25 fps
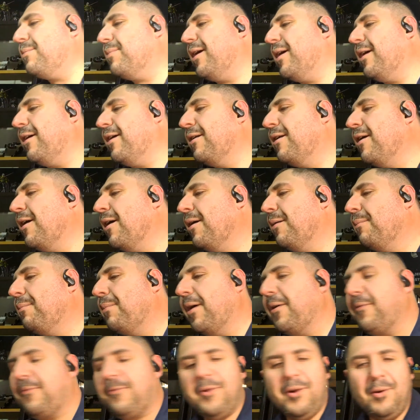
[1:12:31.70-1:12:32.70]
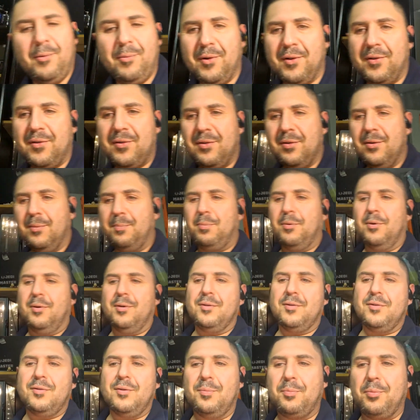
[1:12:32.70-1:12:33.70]
man. My friend was
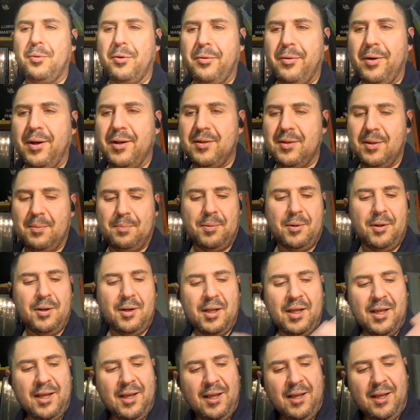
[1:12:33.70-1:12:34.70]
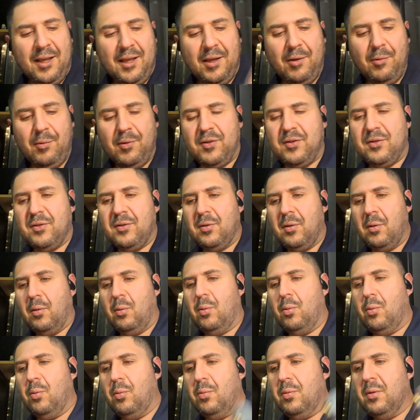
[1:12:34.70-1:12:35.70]
super, super crazy, but he was
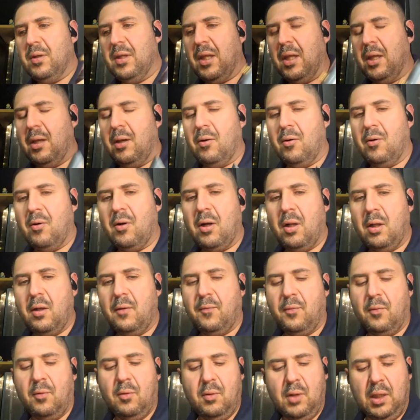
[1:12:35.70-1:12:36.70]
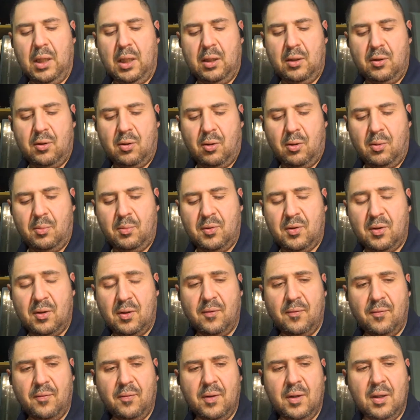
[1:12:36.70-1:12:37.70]
so, colorful in terms
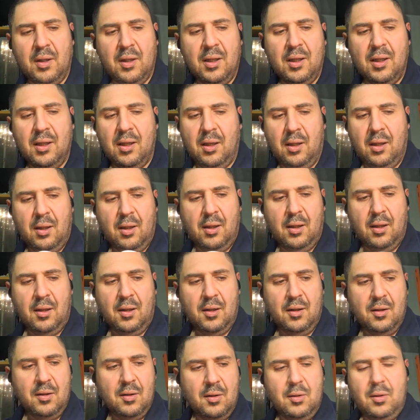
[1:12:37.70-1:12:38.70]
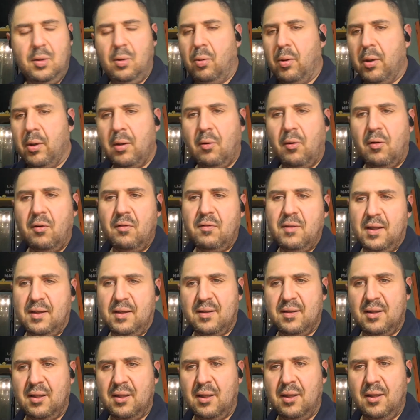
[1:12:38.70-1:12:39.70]
of doing all
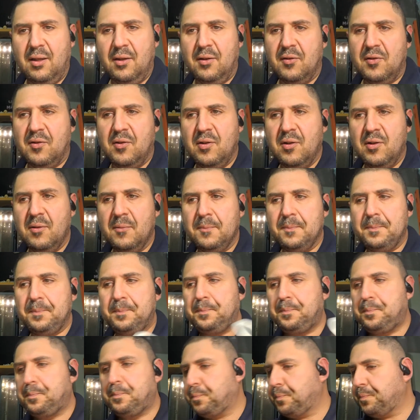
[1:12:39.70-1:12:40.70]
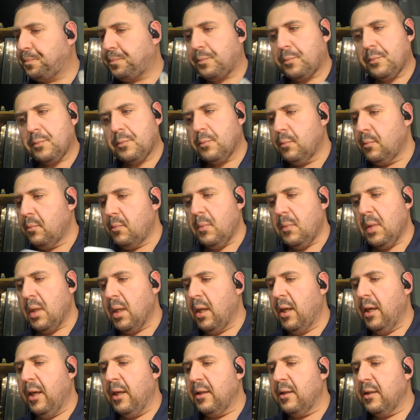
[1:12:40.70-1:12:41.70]
these things
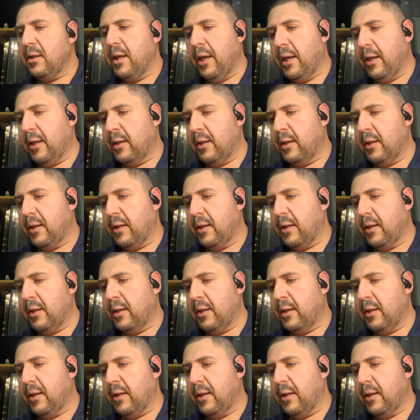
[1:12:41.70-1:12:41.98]
and